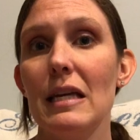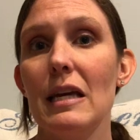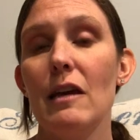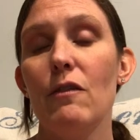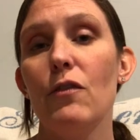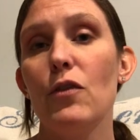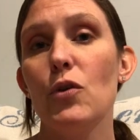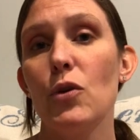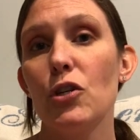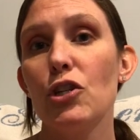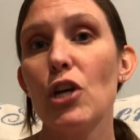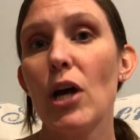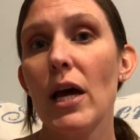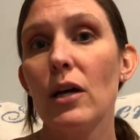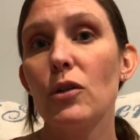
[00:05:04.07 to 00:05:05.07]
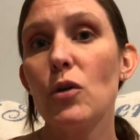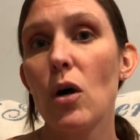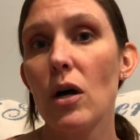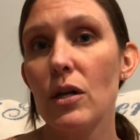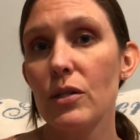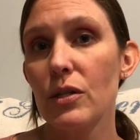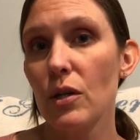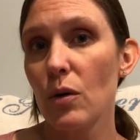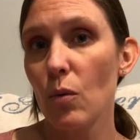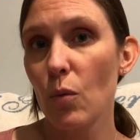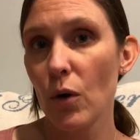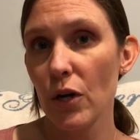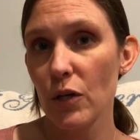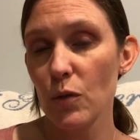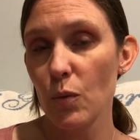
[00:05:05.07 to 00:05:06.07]
if your child also
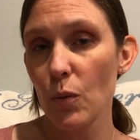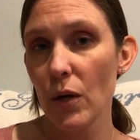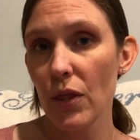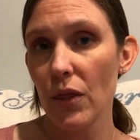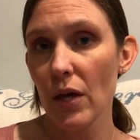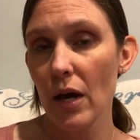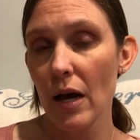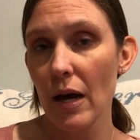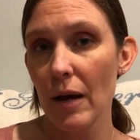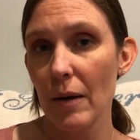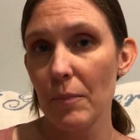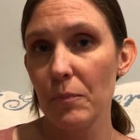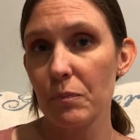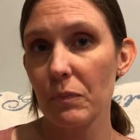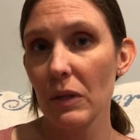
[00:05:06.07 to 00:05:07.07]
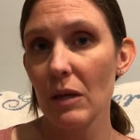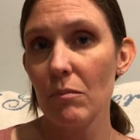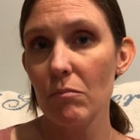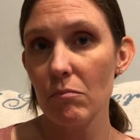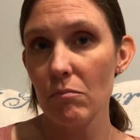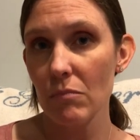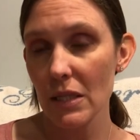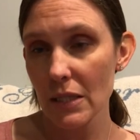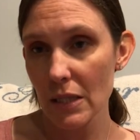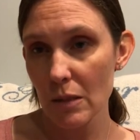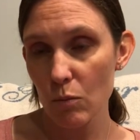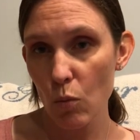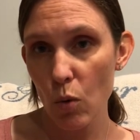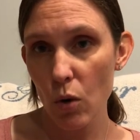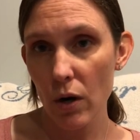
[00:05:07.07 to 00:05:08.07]
works with Mrs.
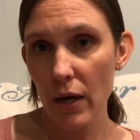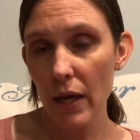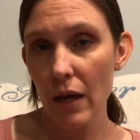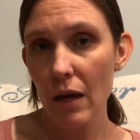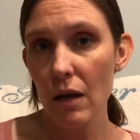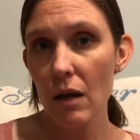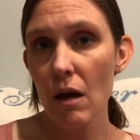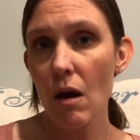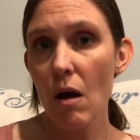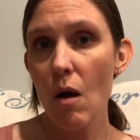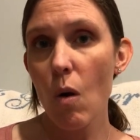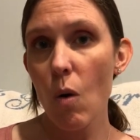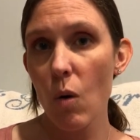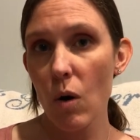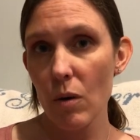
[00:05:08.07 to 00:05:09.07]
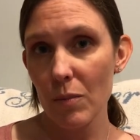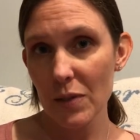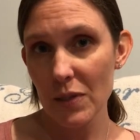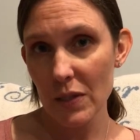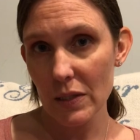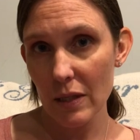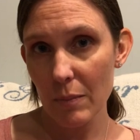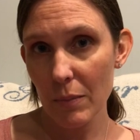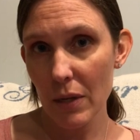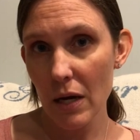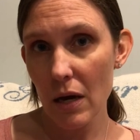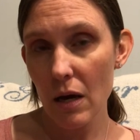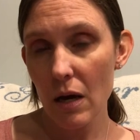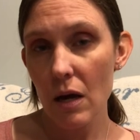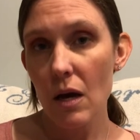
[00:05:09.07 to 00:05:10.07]
Morgan or Mrs.
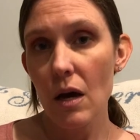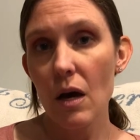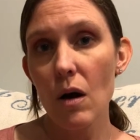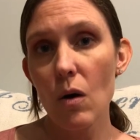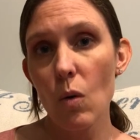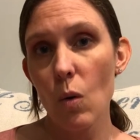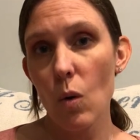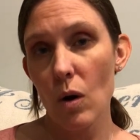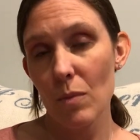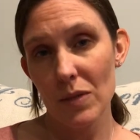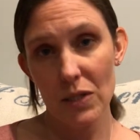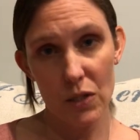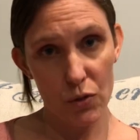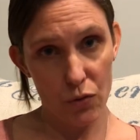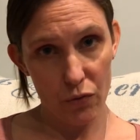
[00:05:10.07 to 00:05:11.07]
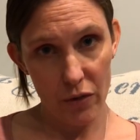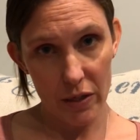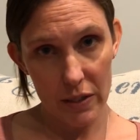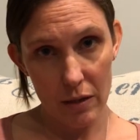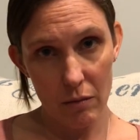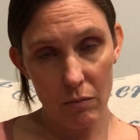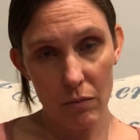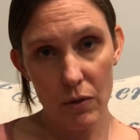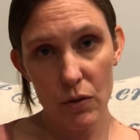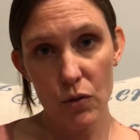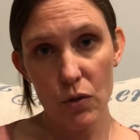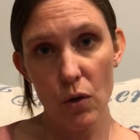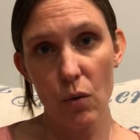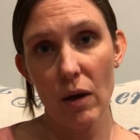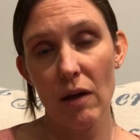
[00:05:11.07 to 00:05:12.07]
Lipka or Mrs. Grissom.
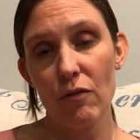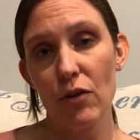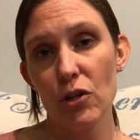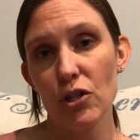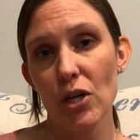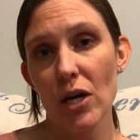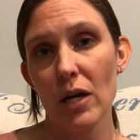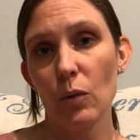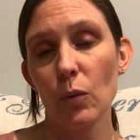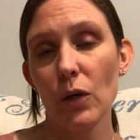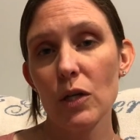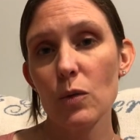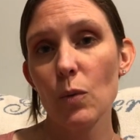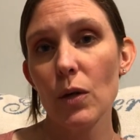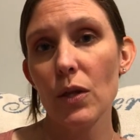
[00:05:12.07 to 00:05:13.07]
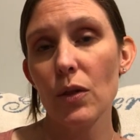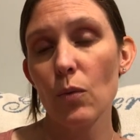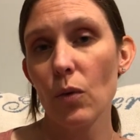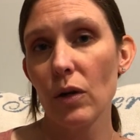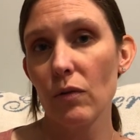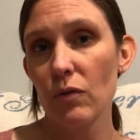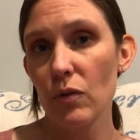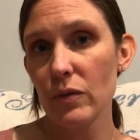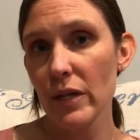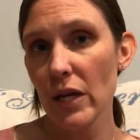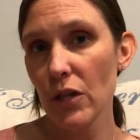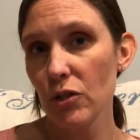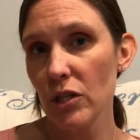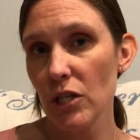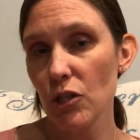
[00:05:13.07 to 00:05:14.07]
So if your child works with one of those
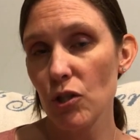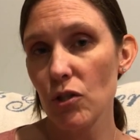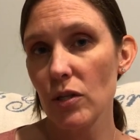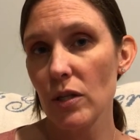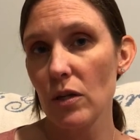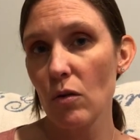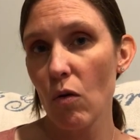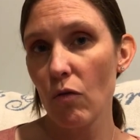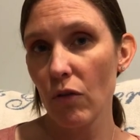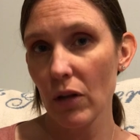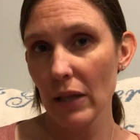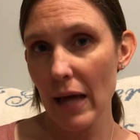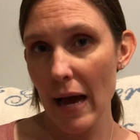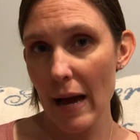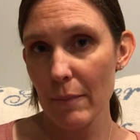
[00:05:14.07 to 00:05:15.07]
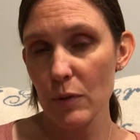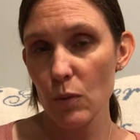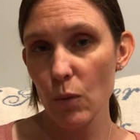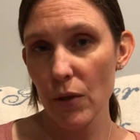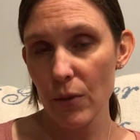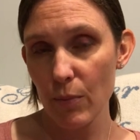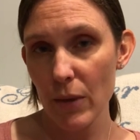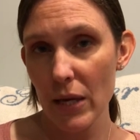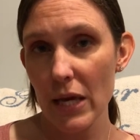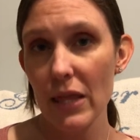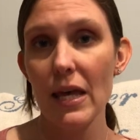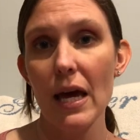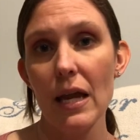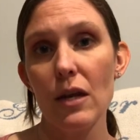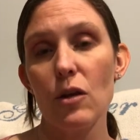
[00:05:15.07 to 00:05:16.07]
other teachers and overlaps with me,
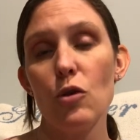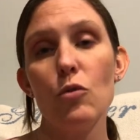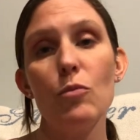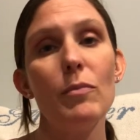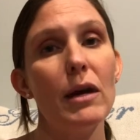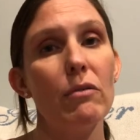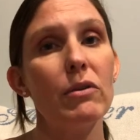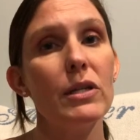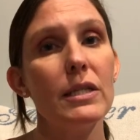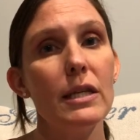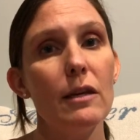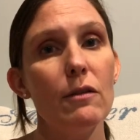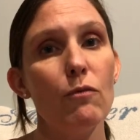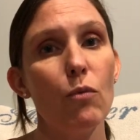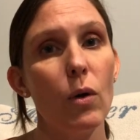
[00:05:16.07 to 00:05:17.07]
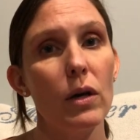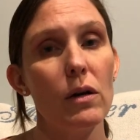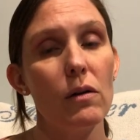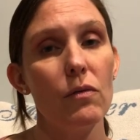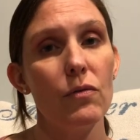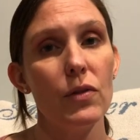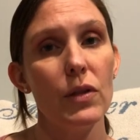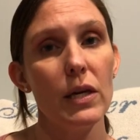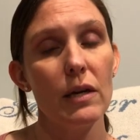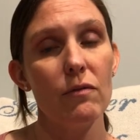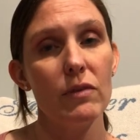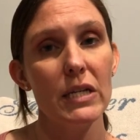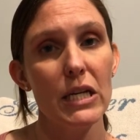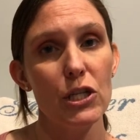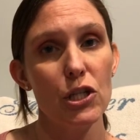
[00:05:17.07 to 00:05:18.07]
then you may receive one of the
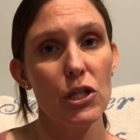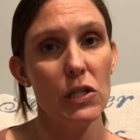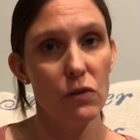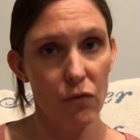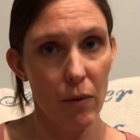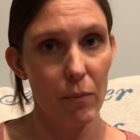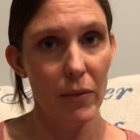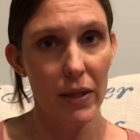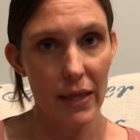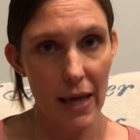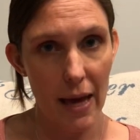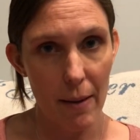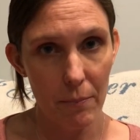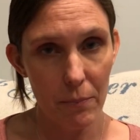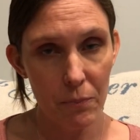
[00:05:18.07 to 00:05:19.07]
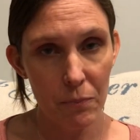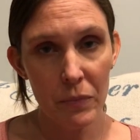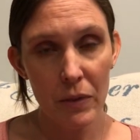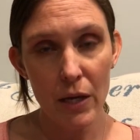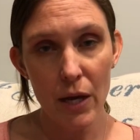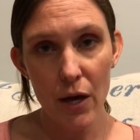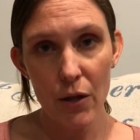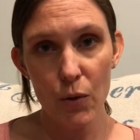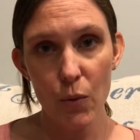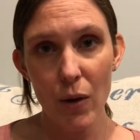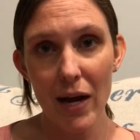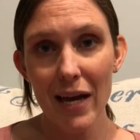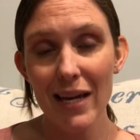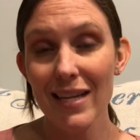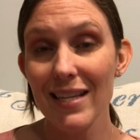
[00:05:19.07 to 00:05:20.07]
invitations from them.
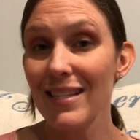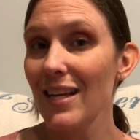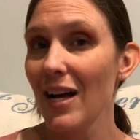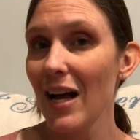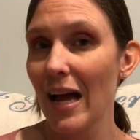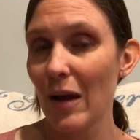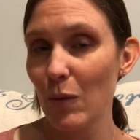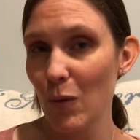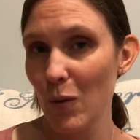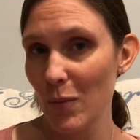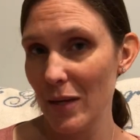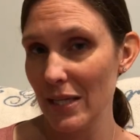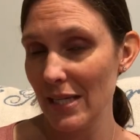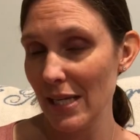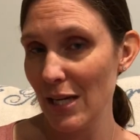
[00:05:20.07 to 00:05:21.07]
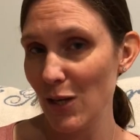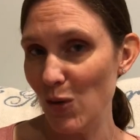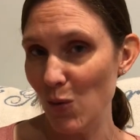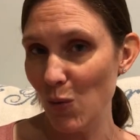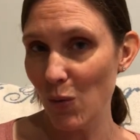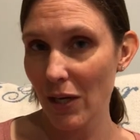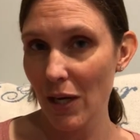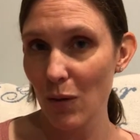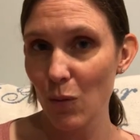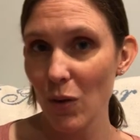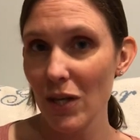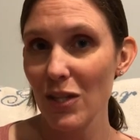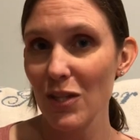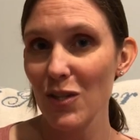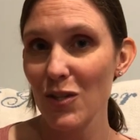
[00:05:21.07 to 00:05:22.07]
Otherwise, I will be seeing you
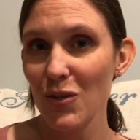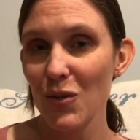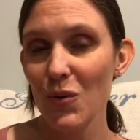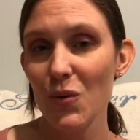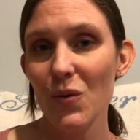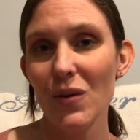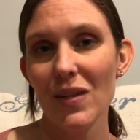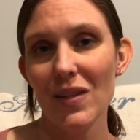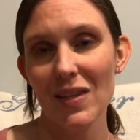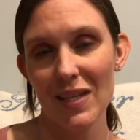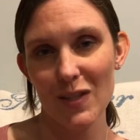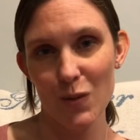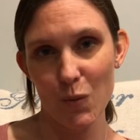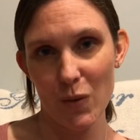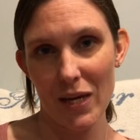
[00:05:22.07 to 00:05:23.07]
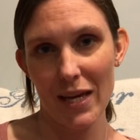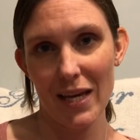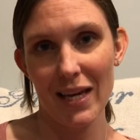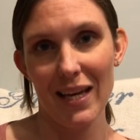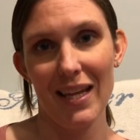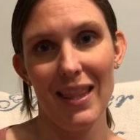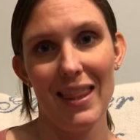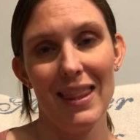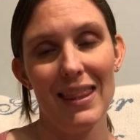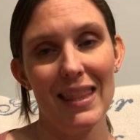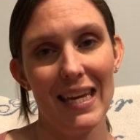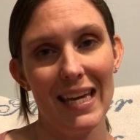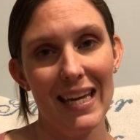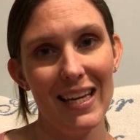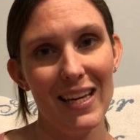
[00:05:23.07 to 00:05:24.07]
one-on-one soon this week.
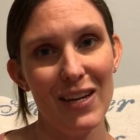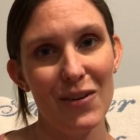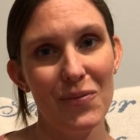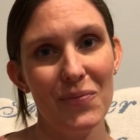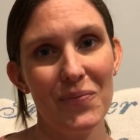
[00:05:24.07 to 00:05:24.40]
Thank you.